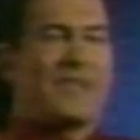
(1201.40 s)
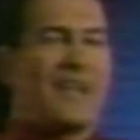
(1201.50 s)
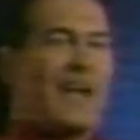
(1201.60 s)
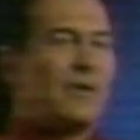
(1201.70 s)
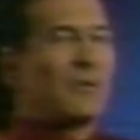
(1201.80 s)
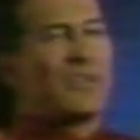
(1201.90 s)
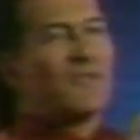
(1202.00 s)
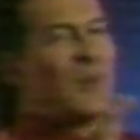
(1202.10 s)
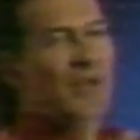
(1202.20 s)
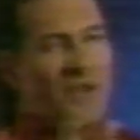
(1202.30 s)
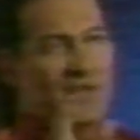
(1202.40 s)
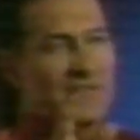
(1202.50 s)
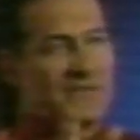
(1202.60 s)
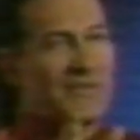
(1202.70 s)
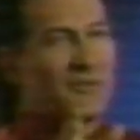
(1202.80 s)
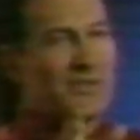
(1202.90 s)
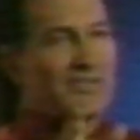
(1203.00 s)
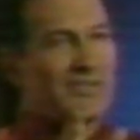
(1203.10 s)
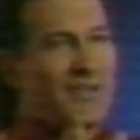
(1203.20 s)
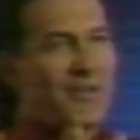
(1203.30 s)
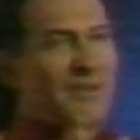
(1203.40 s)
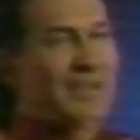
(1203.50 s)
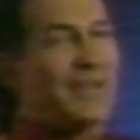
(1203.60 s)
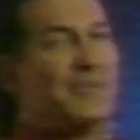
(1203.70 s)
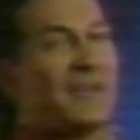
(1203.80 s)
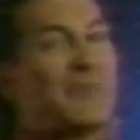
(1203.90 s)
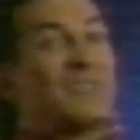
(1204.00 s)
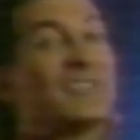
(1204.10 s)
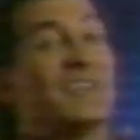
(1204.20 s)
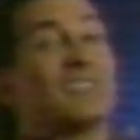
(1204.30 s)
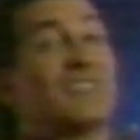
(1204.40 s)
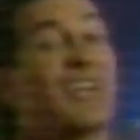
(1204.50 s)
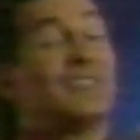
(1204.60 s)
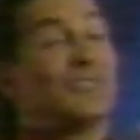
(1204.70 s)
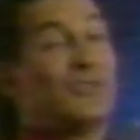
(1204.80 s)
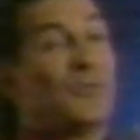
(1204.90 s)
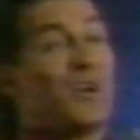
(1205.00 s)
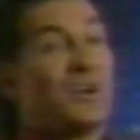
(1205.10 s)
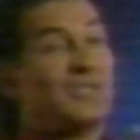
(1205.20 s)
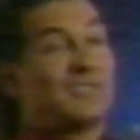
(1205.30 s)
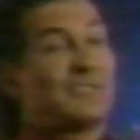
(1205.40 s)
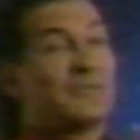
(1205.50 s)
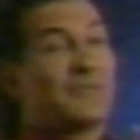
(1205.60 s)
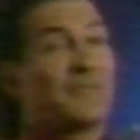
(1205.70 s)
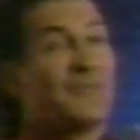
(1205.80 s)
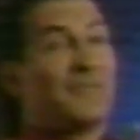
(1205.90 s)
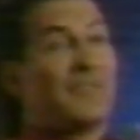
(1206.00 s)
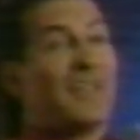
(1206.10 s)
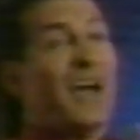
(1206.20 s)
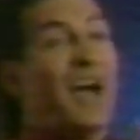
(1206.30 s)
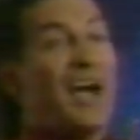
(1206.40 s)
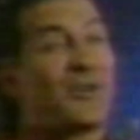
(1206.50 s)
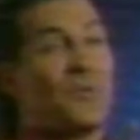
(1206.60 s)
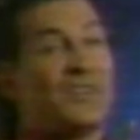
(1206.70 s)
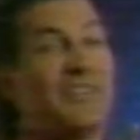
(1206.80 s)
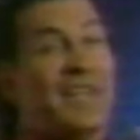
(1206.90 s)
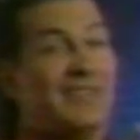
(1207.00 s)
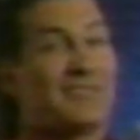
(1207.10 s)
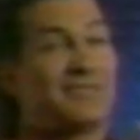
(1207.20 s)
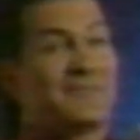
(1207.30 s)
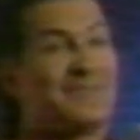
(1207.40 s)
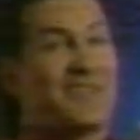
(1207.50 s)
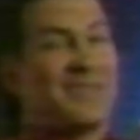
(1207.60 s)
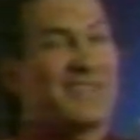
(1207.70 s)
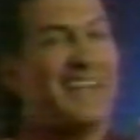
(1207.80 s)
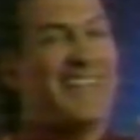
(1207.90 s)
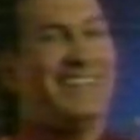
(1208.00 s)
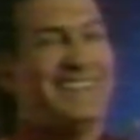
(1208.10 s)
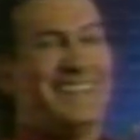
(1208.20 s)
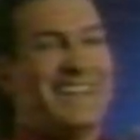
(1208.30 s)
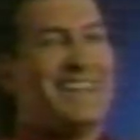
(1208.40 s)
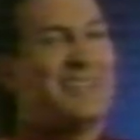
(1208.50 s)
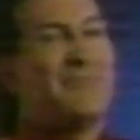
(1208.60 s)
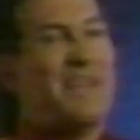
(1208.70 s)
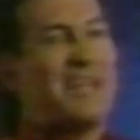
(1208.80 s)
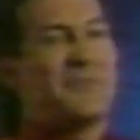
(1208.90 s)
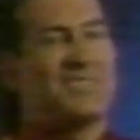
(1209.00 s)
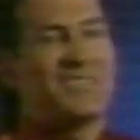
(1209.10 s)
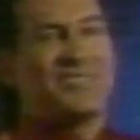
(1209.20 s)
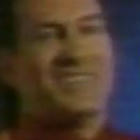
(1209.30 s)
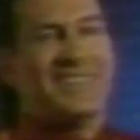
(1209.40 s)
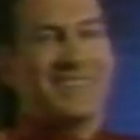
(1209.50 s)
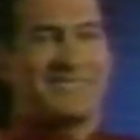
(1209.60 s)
I don't want to give away all his secrets, you know, but I'm just going to say 2 words. Aquanet, okay? The man was a genius.